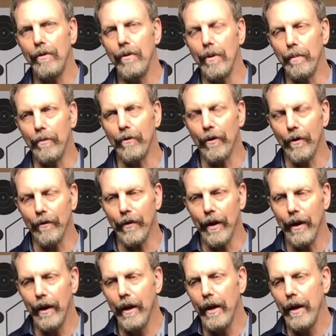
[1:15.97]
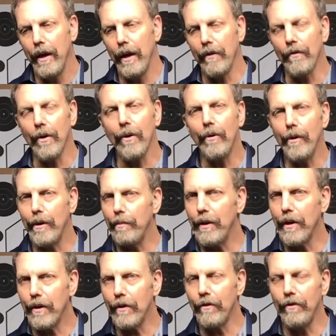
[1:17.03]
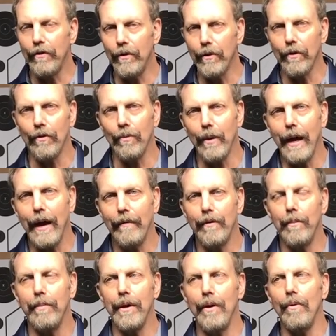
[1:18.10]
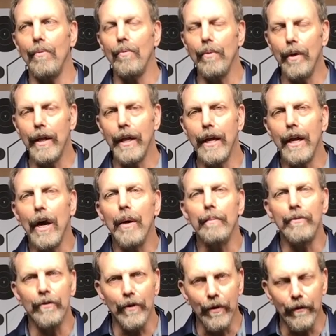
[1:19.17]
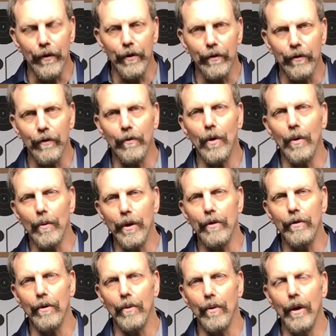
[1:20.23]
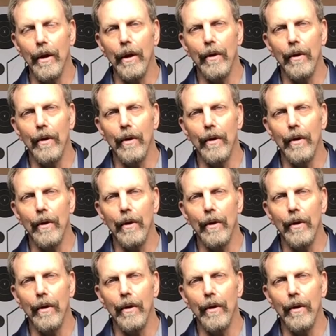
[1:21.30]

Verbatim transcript: to observe it. If we're going to be good shooters, we have to be really observers of what we do.